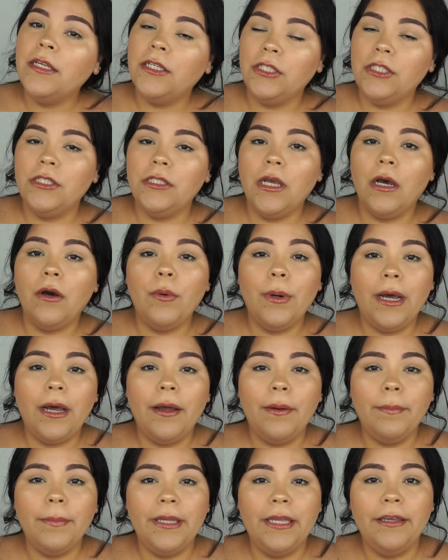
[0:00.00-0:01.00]
So
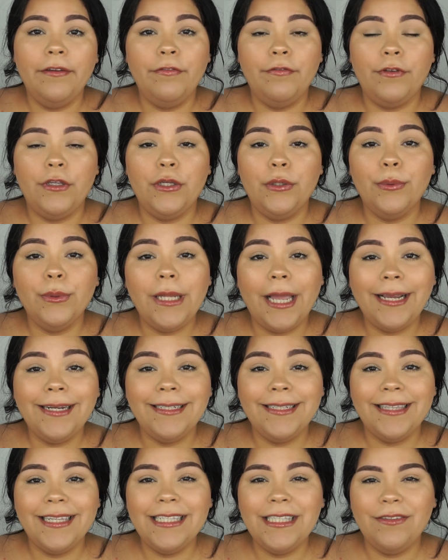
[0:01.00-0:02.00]
um, if you
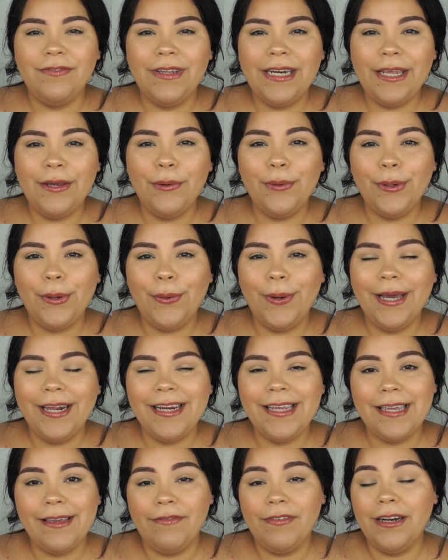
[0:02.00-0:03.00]
liked this video, go ahead
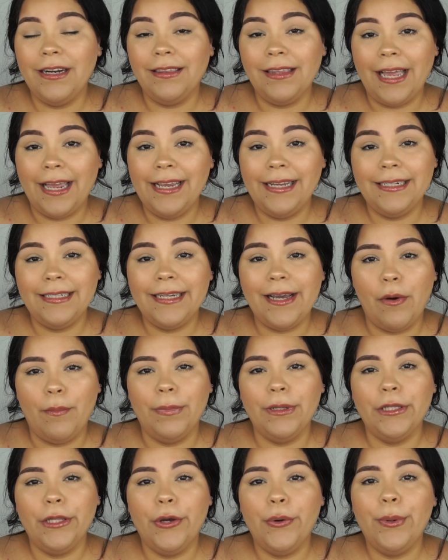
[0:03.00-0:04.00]
and give it a like down
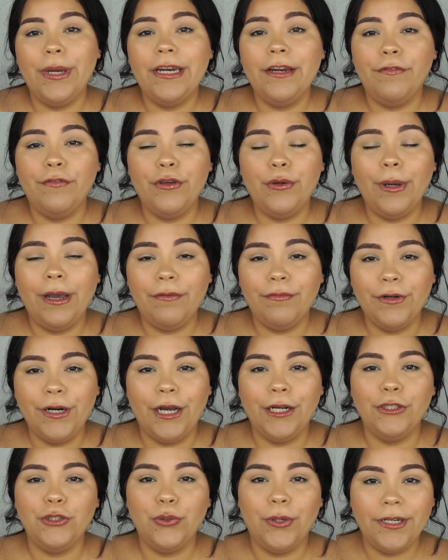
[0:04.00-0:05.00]
below. And if you have
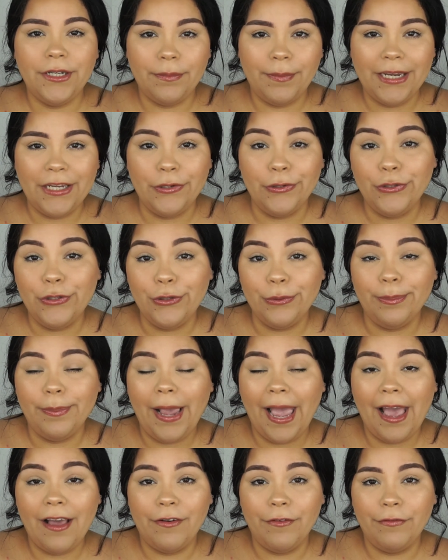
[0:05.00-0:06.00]
not joined my YouTube
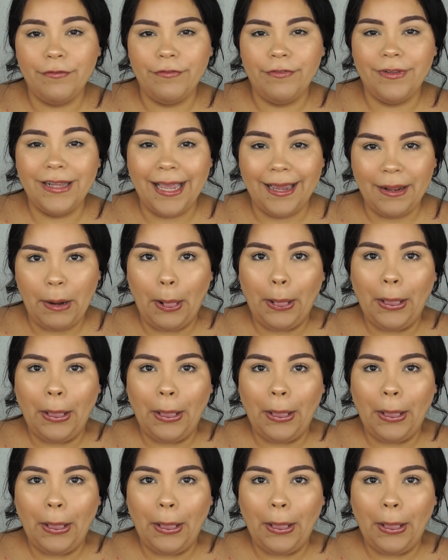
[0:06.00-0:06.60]
platform,